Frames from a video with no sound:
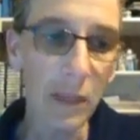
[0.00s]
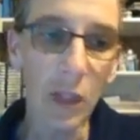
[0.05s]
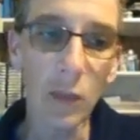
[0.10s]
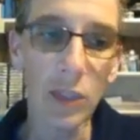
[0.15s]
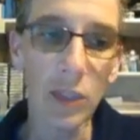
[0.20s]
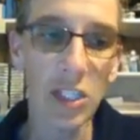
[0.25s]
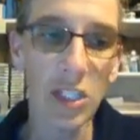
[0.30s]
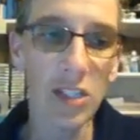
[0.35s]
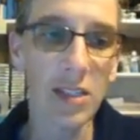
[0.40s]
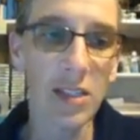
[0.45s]

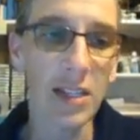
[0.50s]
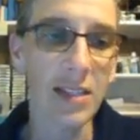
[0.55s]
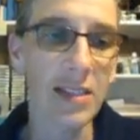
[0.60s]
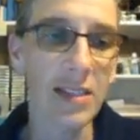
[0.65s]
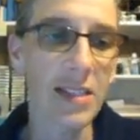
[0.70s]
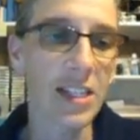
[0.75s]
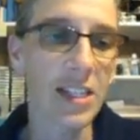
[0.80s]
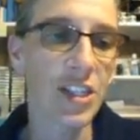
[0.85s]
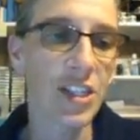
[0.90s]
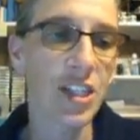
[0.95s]
which is an
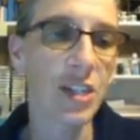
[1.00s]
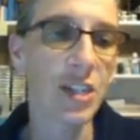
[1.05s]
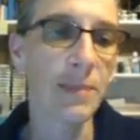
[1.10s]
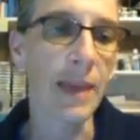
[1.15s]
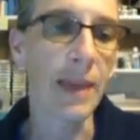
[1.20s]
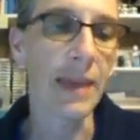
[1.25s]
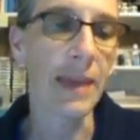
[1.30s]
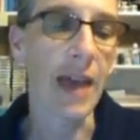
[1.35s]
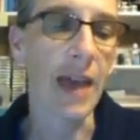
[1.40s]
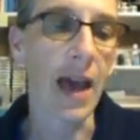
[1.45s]
incision
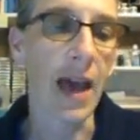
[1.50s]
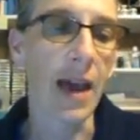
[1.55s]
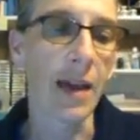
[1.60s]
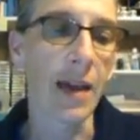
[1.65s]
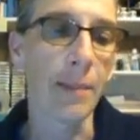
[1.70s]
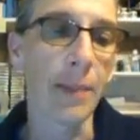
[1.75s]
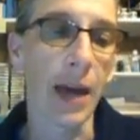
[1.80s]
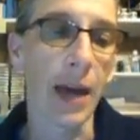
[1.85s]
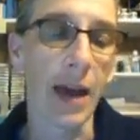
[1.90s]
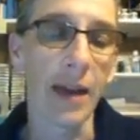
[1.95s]
made
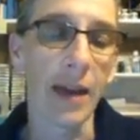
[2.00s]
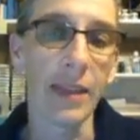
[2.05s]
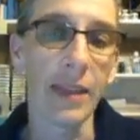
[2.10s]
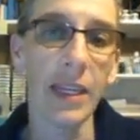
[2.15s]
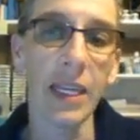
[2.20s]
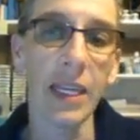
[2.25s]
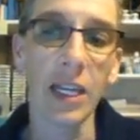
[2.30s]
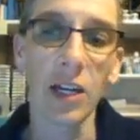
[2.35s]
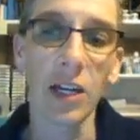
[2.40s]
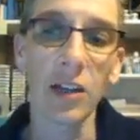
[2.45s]
behind
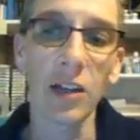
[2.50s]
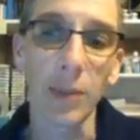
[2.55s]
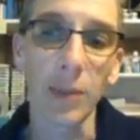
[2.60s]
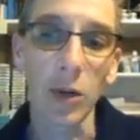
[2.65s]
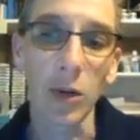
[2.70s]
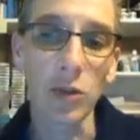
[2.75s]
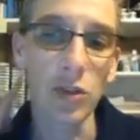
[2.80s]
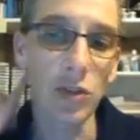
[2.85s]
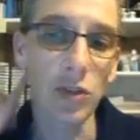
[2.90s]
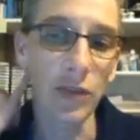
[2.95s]
the ear, the
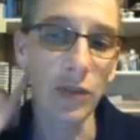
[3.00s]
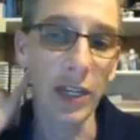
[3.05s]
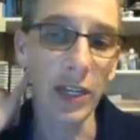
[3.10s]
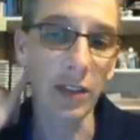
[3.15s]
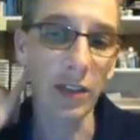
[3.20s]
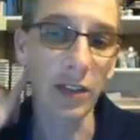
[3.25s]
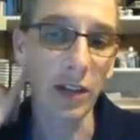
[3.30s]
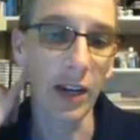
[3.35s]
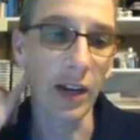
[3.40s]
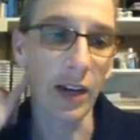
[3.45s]

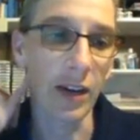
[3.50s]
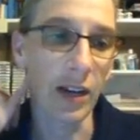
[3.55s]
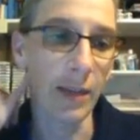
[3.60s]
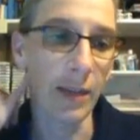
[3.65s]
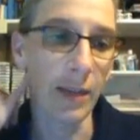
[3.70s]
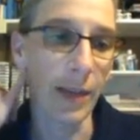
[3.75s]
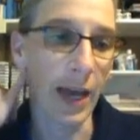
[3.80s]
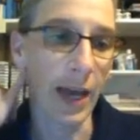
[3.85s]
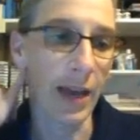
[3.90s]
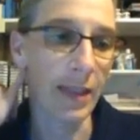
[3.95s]
post-auricular
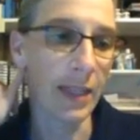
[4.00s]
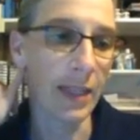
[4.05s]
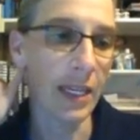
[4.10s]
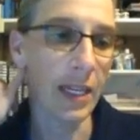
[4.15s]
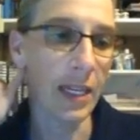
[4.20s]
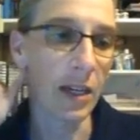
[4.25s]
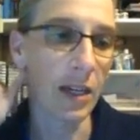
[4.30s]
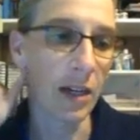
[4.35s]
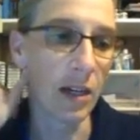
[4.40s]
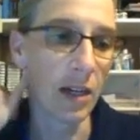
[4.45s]
area behind the
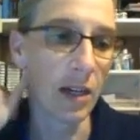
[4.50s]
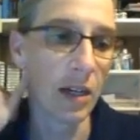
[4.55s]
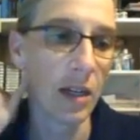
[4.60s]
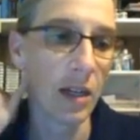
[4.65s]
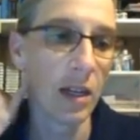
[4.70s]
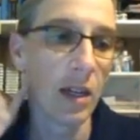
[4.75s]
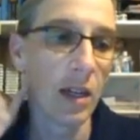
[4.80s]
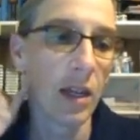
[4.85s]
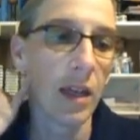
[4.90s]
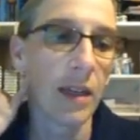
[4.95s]
ear.
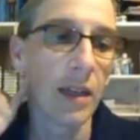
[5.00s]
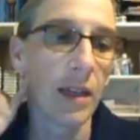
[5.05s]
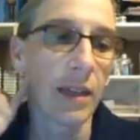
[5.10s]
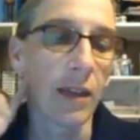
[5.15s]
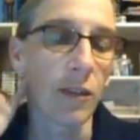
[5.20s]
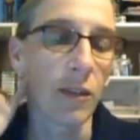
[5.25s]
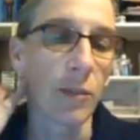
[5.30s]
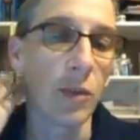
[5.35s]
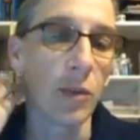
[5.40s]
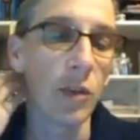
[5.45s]

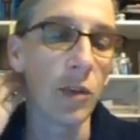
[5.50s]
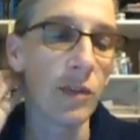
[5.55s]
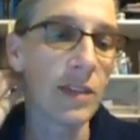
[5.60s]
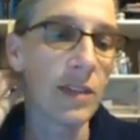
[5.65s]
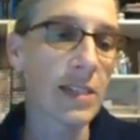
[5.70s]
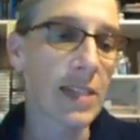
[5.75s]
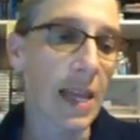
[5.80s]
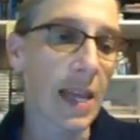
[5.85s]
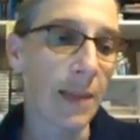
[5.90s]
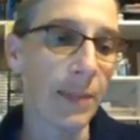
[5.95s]
They remove the
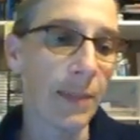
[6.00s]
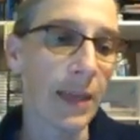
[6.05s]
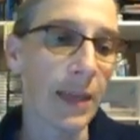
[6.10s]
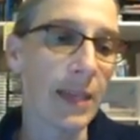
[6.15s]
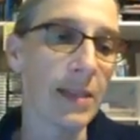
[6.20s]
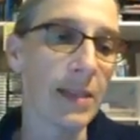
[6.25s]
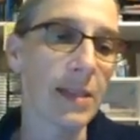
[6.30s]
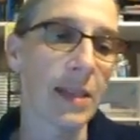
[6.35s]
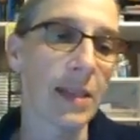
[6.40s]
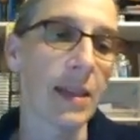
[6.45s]

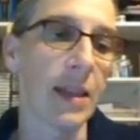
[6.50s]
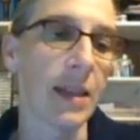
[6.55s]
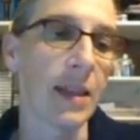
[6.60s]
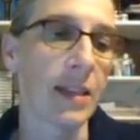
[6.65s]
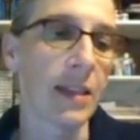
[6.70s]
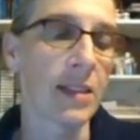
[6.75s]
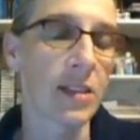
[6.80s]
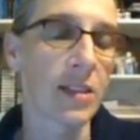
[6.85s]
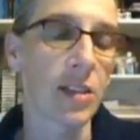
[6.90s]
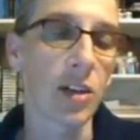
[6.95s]
stapes
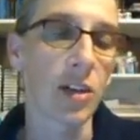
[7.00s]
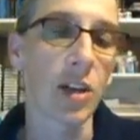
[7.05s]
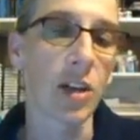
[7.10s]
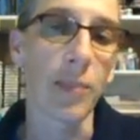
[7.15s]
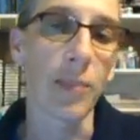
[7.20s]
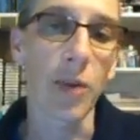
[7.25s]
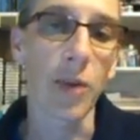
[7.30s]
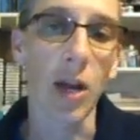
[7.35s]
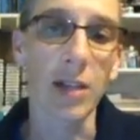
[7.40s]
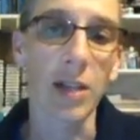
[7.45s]
and insert
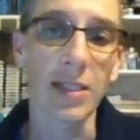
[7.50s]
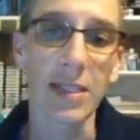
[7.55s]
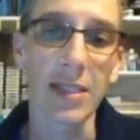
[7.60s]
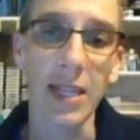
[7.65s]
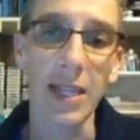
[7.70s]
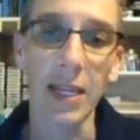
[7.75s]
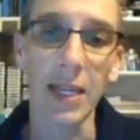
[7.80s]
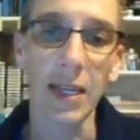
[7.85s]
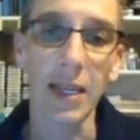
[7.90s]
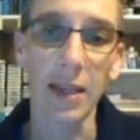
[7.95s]
a
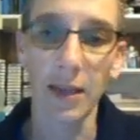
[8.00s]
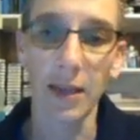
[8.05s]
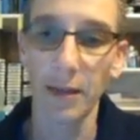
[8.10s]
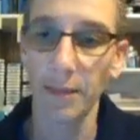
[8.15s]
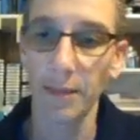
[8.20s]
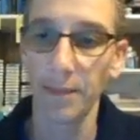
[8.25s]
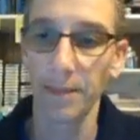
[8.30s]
prosthetic